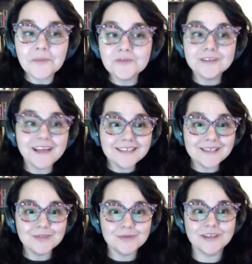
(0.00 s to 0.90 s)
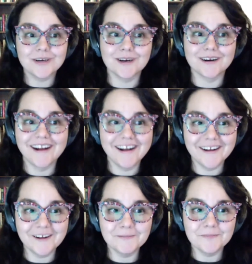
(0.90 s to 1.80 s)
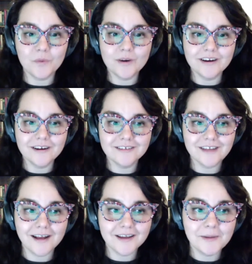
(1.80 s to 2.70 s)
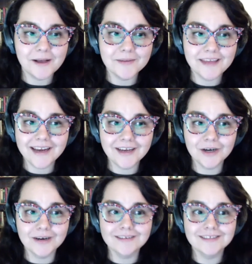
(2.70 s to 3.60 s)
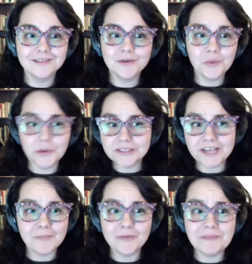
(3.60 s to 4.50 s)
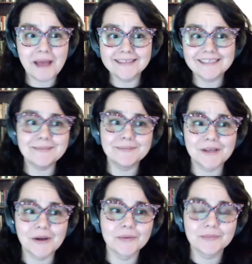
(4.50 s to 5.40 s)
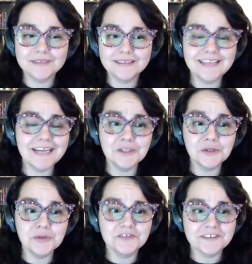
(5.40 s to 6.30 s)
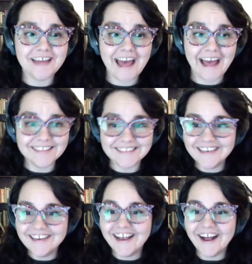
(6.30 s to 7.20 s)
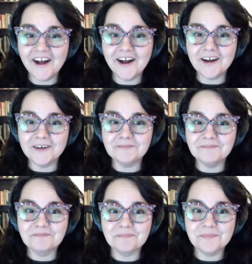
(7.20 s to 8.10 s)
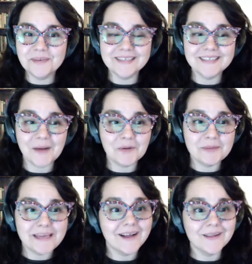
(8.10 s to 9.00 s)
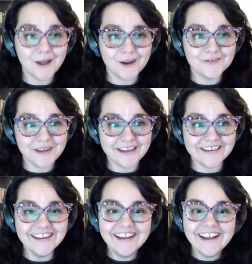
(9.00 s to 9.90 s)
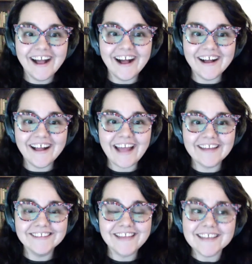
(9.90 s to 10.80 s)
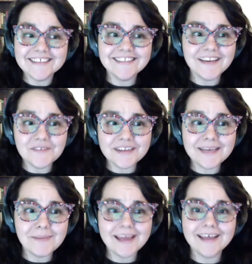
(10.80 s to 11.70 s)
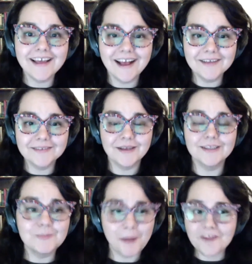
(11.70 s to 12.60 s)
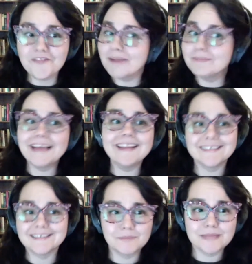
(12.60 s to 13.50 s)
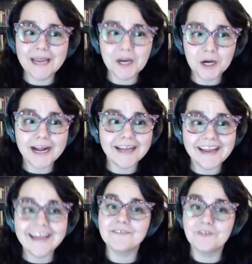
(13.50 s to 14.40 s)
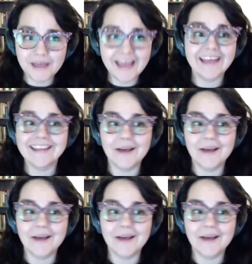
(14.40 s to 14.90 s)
up for lessons with her. We're talking about getting her to do a workshop with Passim, so stay tuned for that, because that will be a lot of fun. And yes, definitely make a Spotify playlist and play her at night if you can.